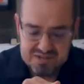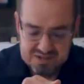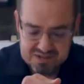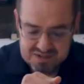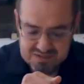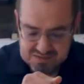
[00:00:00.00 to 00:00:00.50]

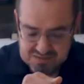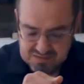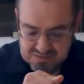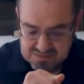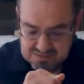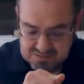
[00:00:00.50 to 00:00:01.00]

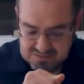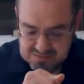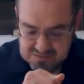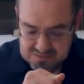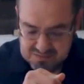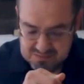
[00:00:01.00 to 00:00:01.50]

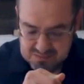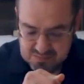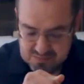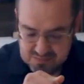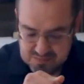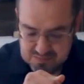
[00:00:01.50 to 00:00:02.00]

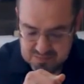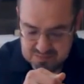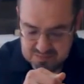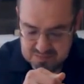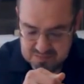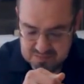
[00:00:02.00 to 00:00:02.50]
Nothing is said.